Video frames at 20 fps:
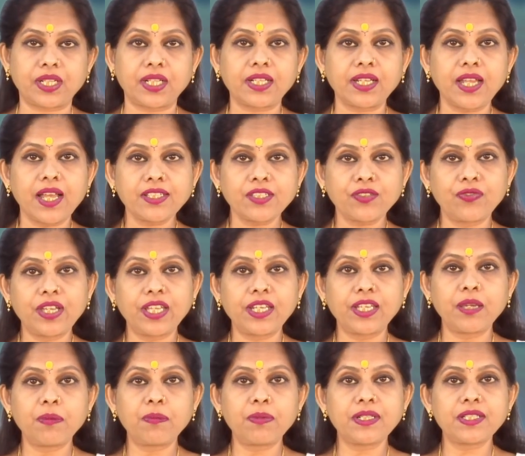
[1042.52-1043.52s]
Class
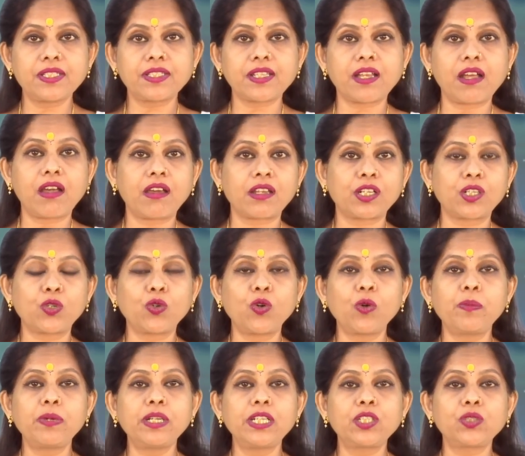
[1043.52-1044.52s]
variables are
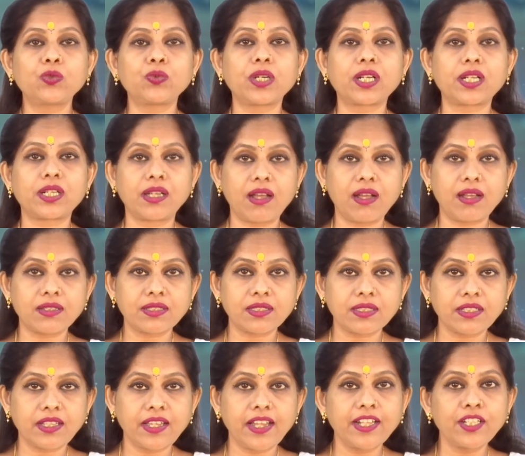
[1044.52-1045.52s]
global to a
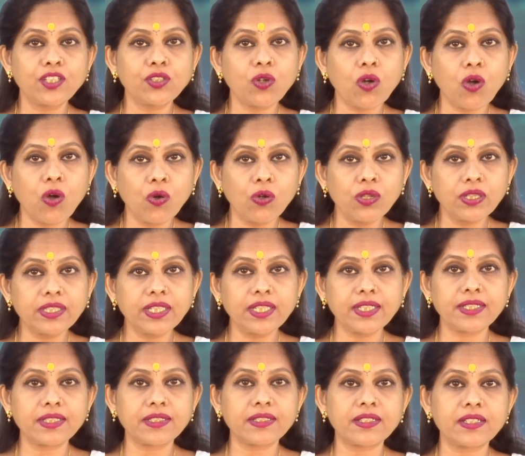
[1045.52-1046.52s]
class and to all
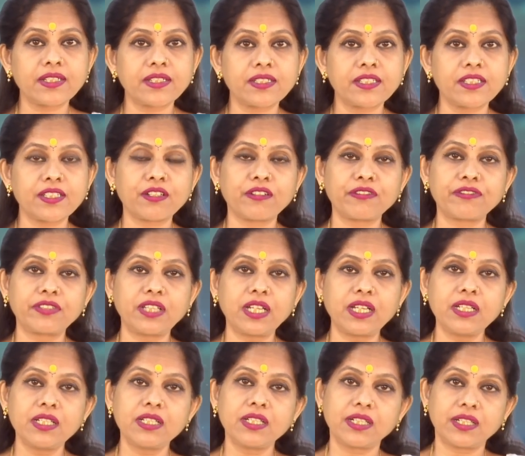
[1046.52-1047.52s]
the instances of
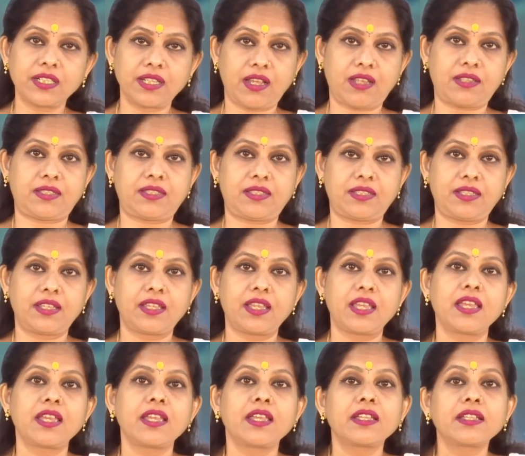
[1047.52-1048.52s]
the class.
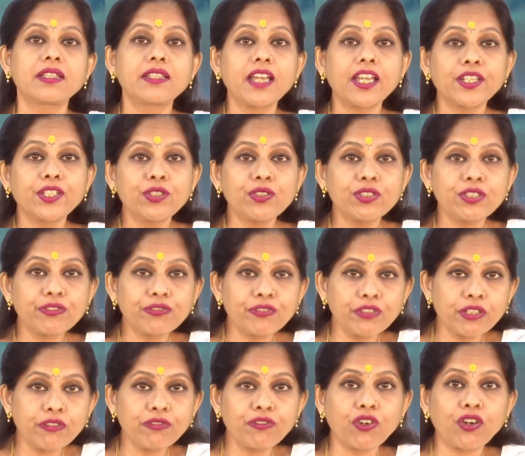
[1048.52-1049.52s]
They are
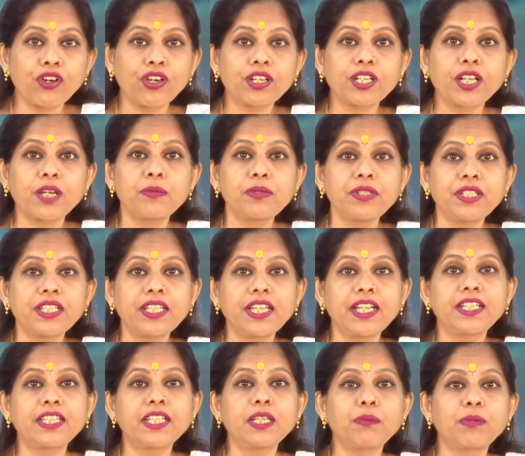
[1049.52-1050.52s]
useful for
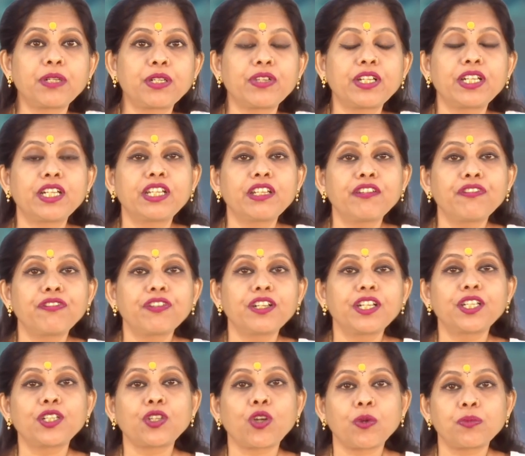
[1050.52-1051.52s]
communicating between
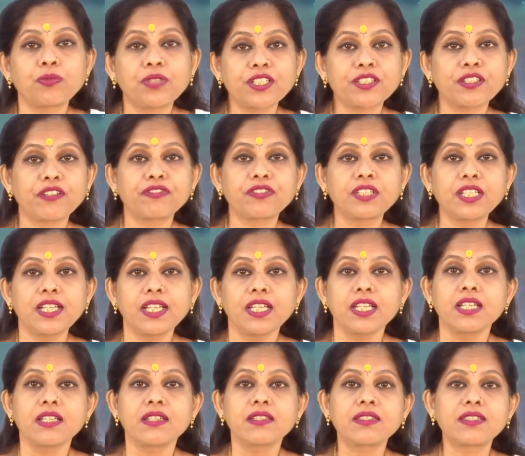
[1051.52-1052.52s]
different objects of the
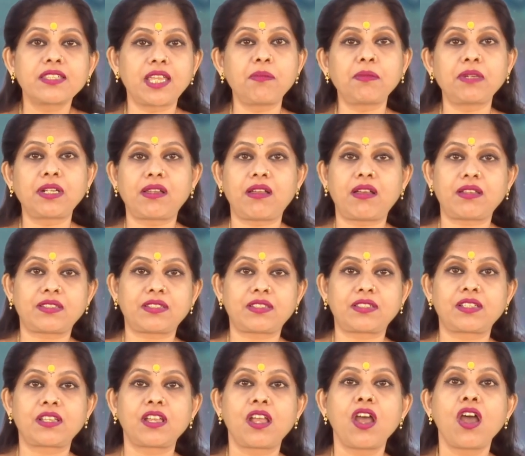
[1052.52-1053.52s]
same
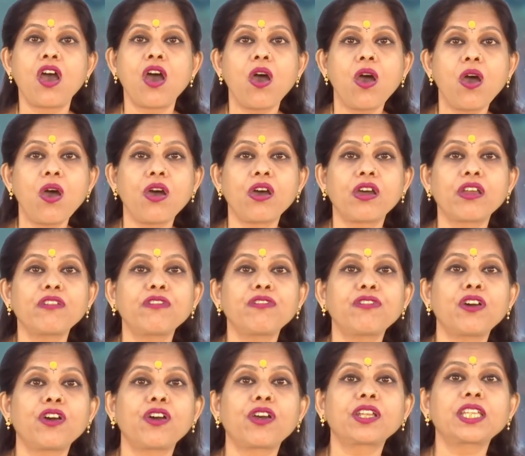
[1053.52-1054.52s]
class or
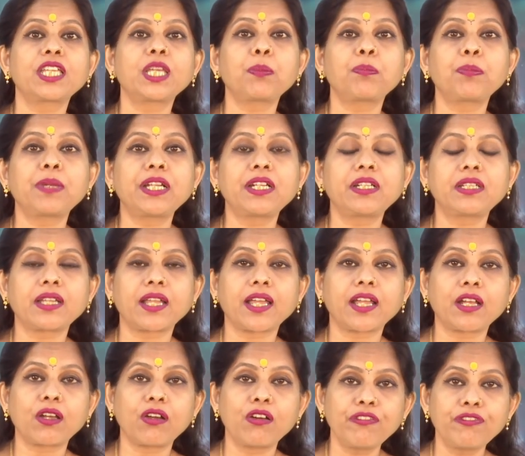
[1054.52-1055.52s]
for keeping
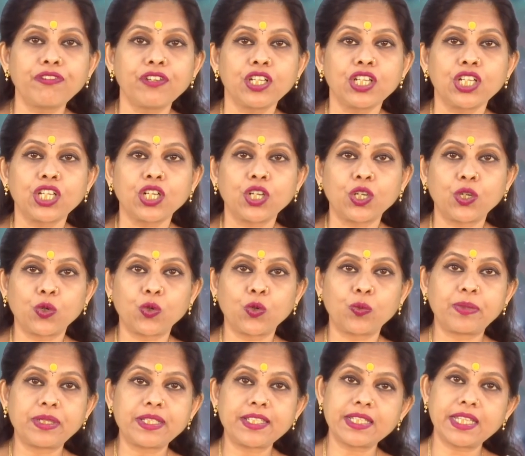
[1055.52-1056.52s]
track of
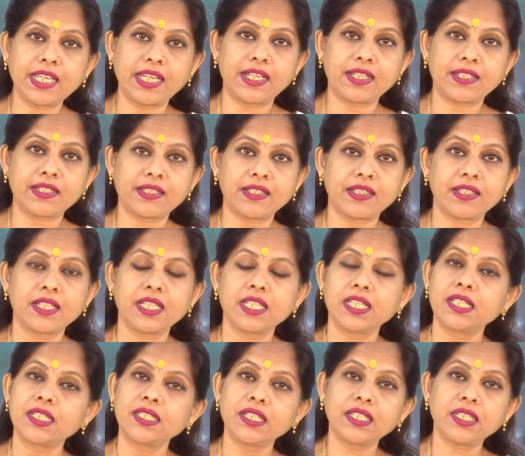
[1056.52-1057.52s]
global states.
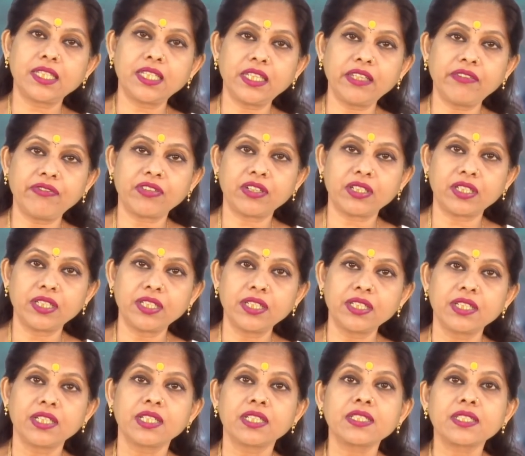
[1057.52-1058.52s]
The keyword
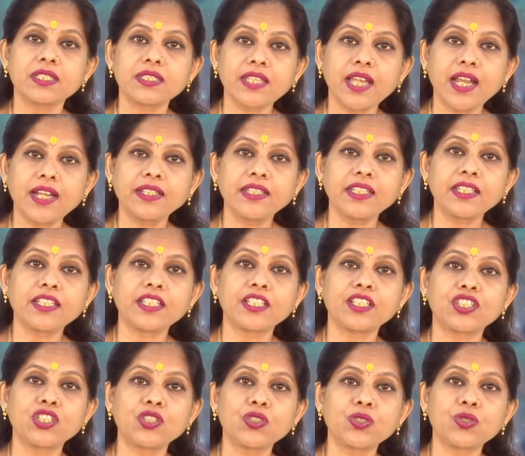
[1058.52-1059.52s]
static
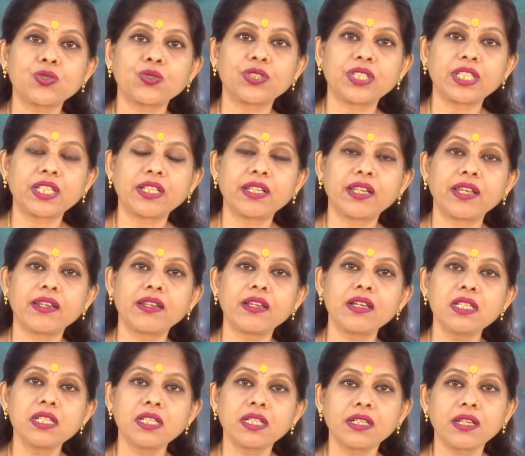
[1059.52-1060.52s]
is used to declare
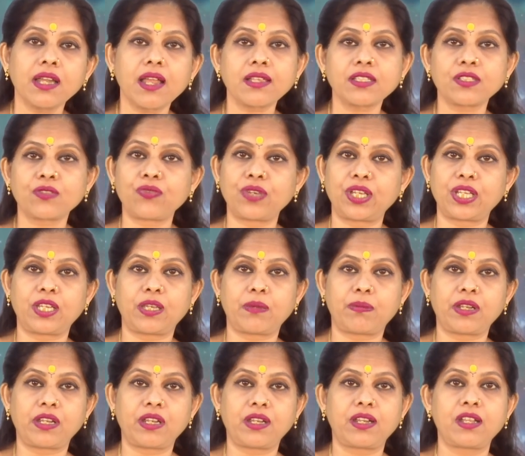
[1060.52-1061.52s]
a class
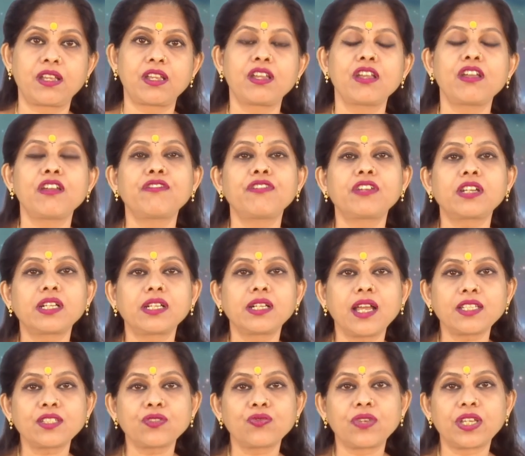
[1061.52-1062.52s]
variable. For
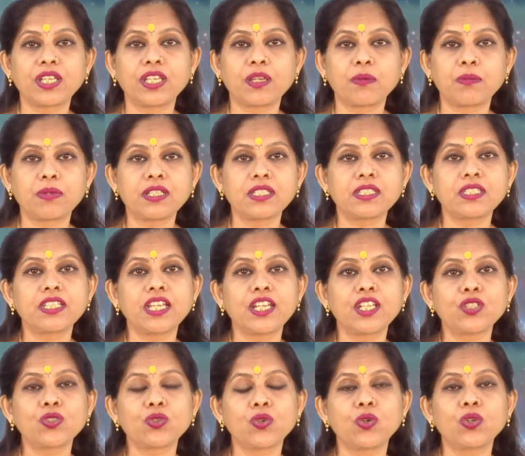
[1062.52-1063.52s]
class variables,
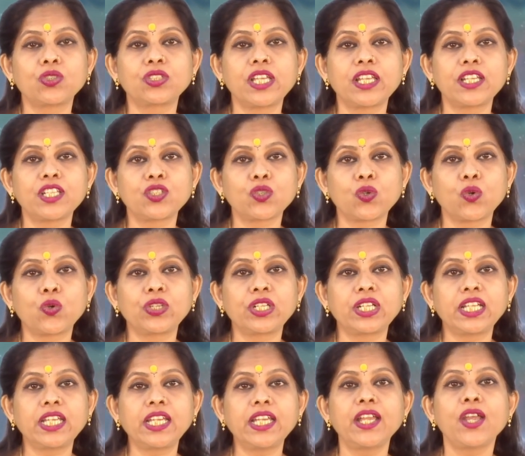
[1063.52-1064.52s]
there is
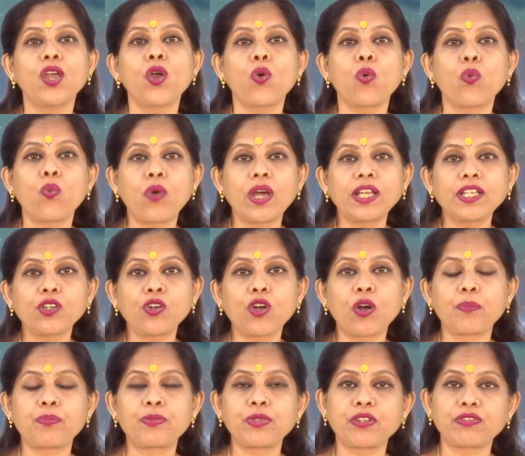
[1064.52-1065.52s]
only one
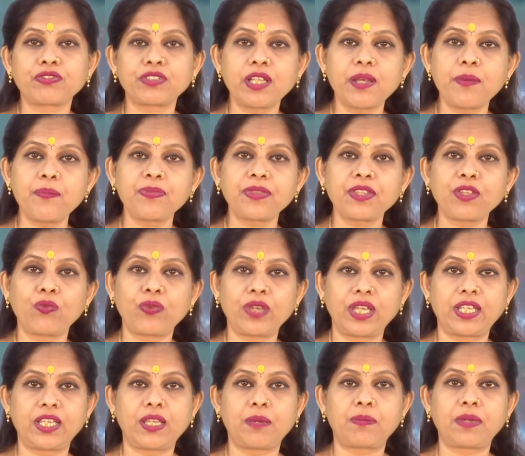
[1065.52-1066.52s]
copy of the
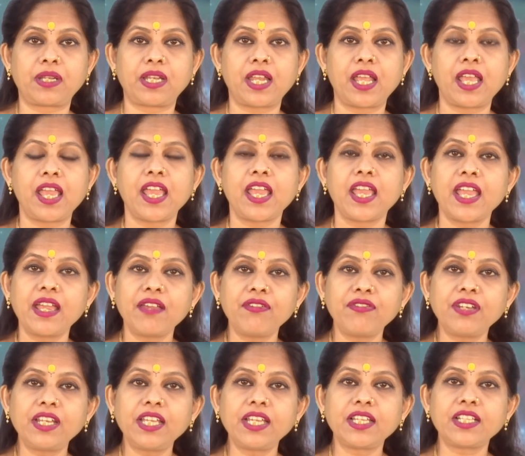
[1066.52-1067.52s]
variable.
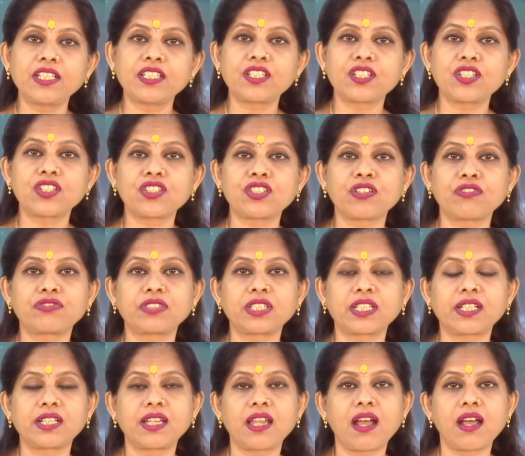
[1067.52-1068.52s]
Every instance of
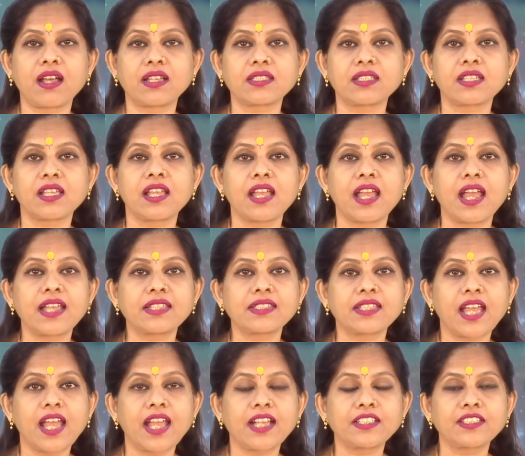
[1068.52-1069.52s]
the class has
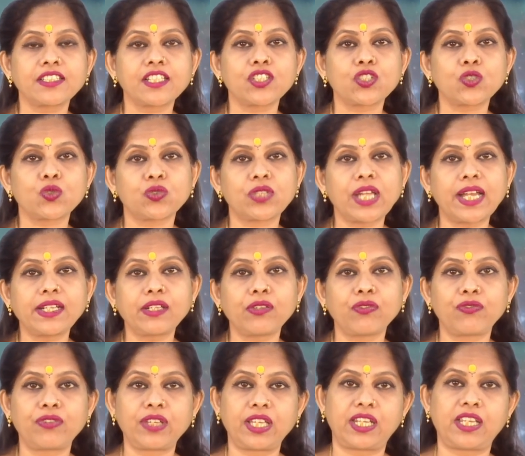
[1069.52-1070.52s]
access to
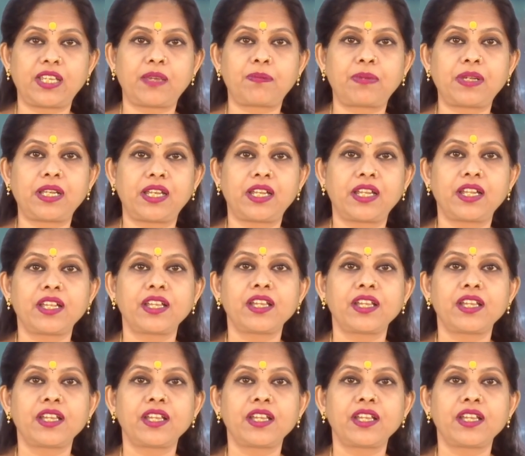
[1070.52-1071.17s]
that variable.